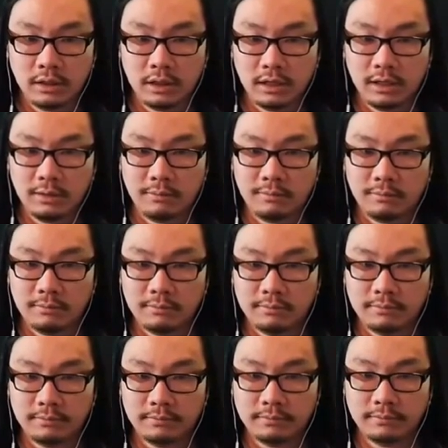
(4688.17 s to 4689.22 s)
Um,
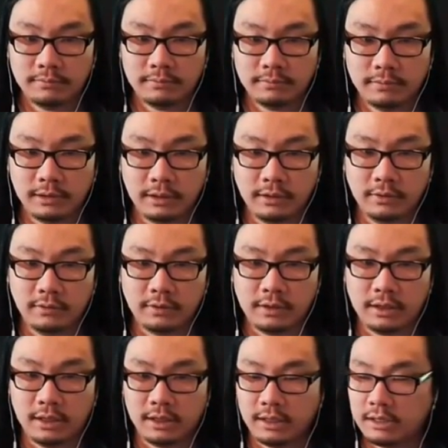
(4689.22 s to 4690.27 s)
oh
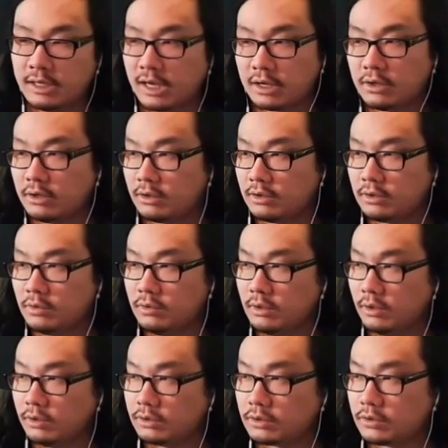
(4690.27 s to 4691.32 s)
God, that could. Who
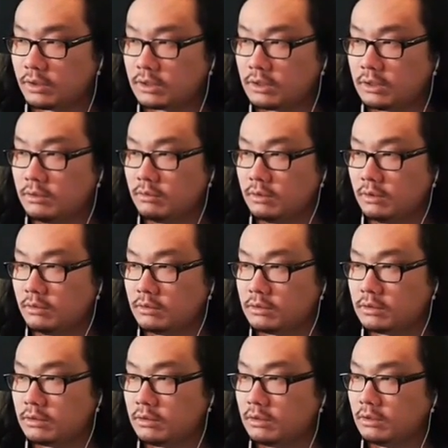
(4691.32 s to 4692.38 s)
knows, Trixie? Who
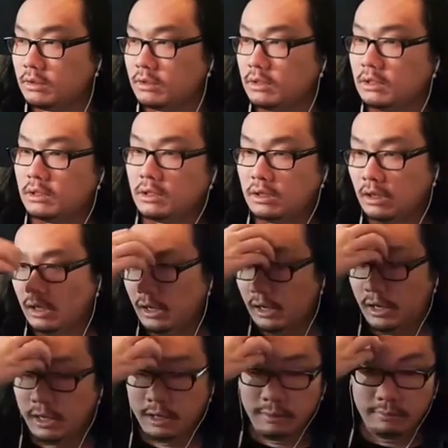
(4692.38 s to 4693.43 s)
knows?
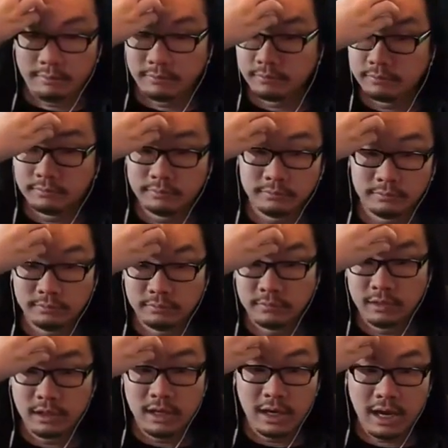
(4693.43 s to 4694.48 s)
Um,
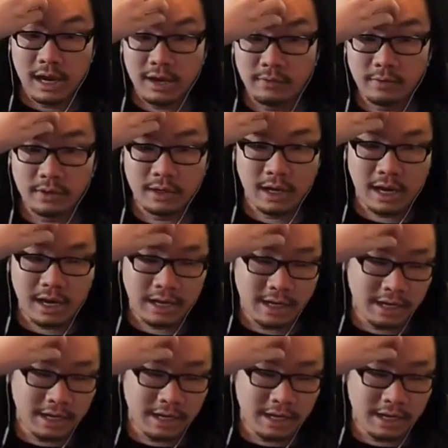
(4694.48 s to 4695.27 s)
I would. I.